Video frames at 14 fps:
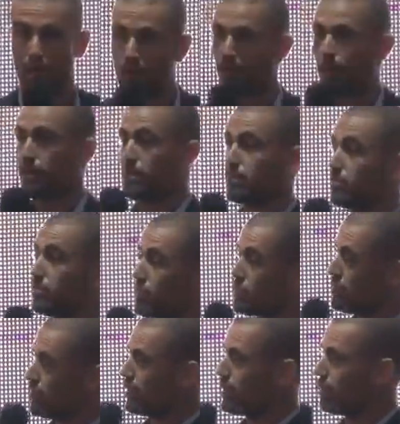I asked them to
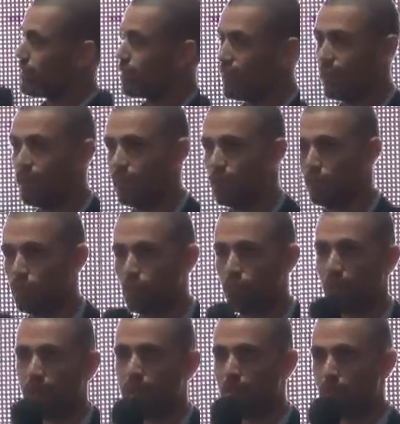stand. Do
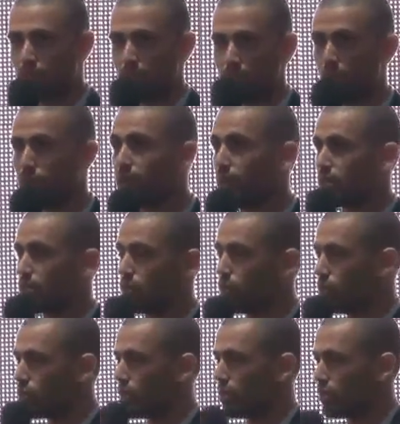you, do you guys know
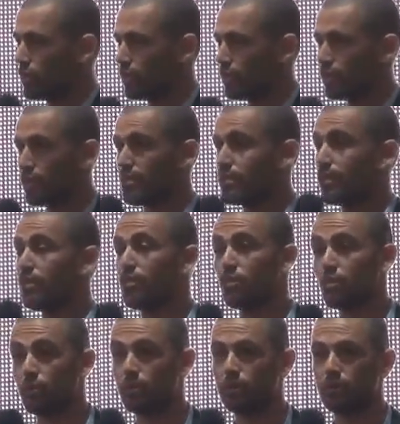each other? They say no.